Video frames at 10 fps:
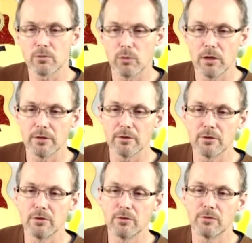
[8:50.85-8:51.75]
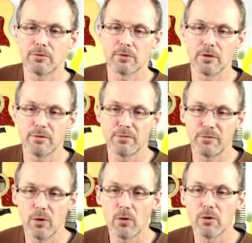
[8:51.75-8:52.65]
1, 2, 3,
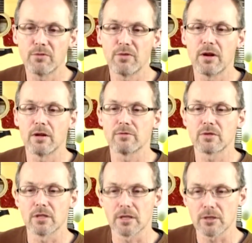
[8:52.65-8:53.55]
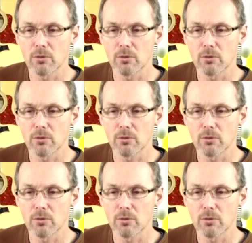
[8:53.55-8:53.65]
4, 5, 6.